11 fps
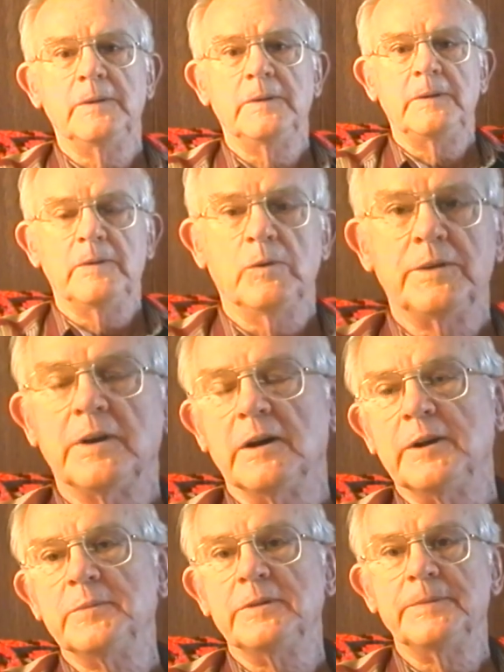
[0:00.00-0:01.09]
uh,
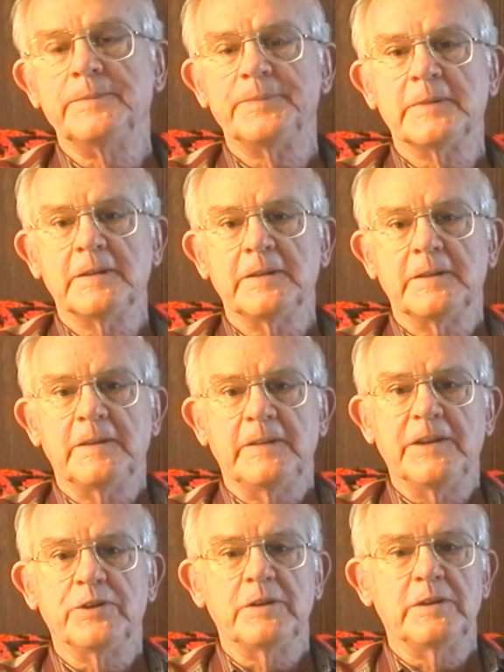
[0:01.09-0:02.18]
one time and,
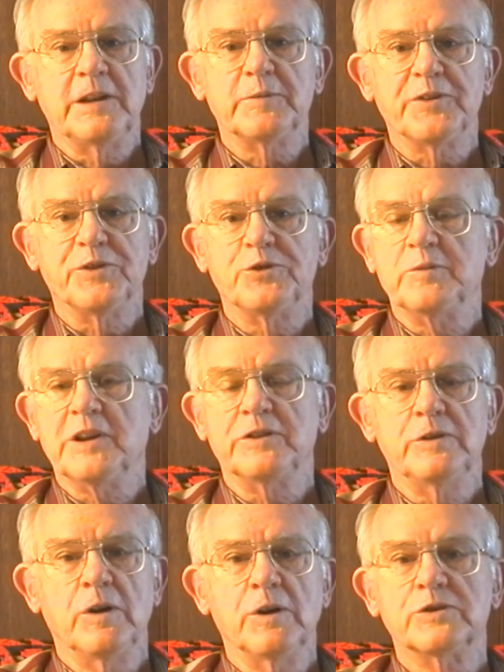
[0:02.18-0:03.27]
and it's about the two,
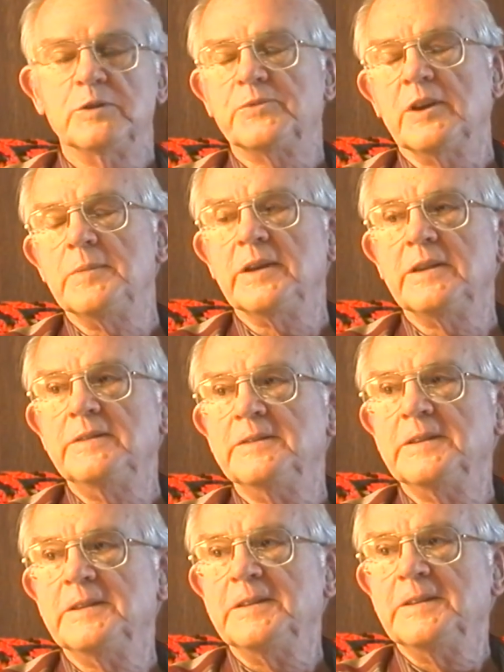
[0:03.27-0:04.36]
about two longest trips I
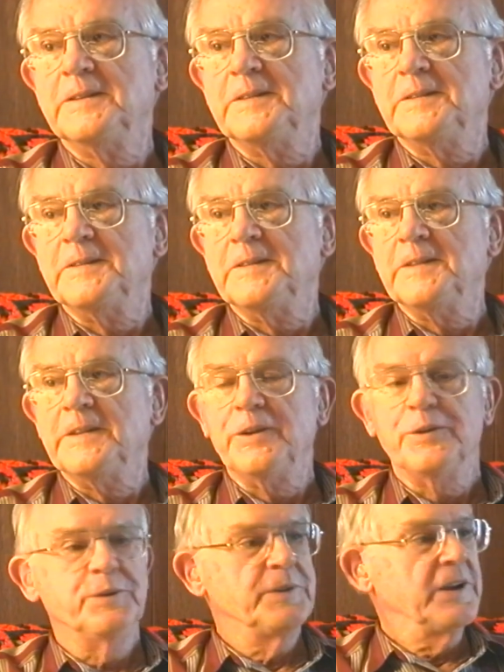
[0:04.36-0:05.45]
made.
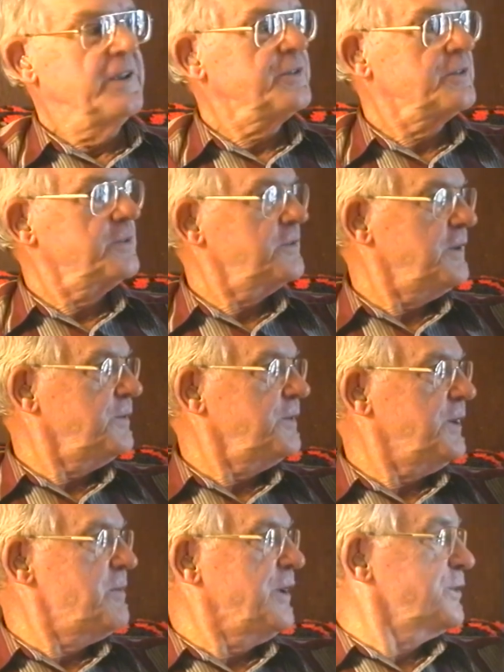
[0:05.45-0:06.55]
No, oh, I guess
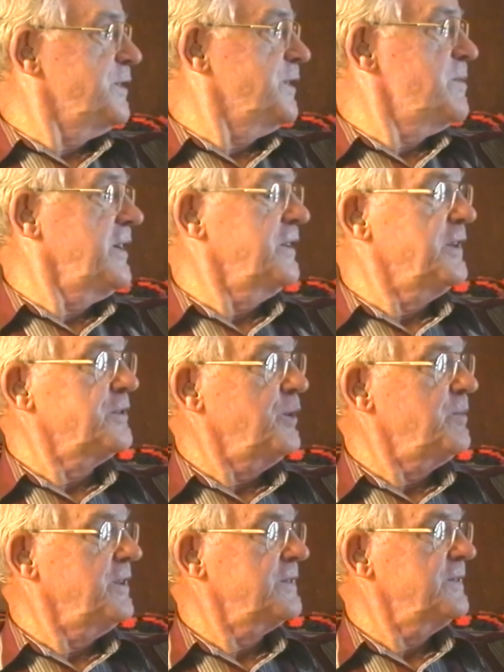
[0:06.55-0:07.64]
anybody
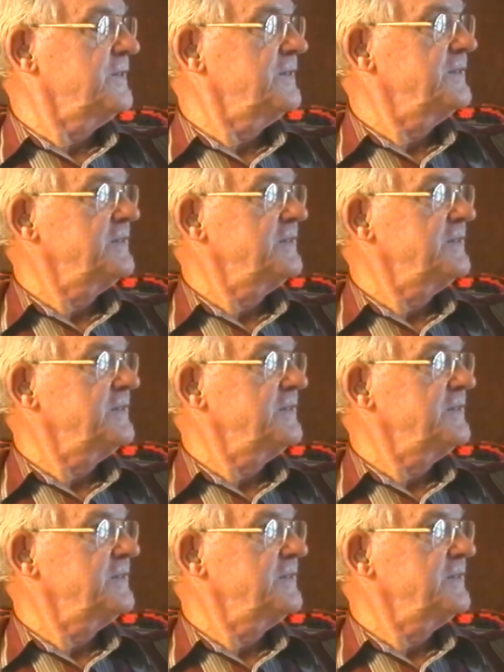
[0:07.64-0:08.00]
well, else?